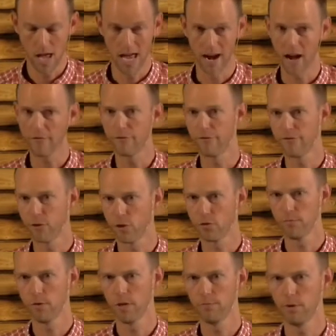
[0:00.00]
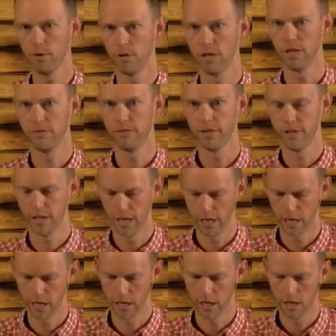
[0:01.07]
And I firmly believe
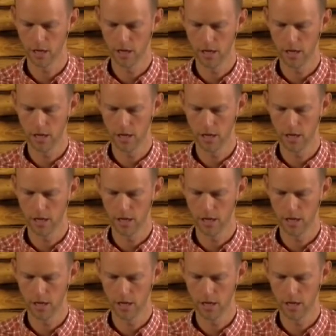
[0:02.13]
today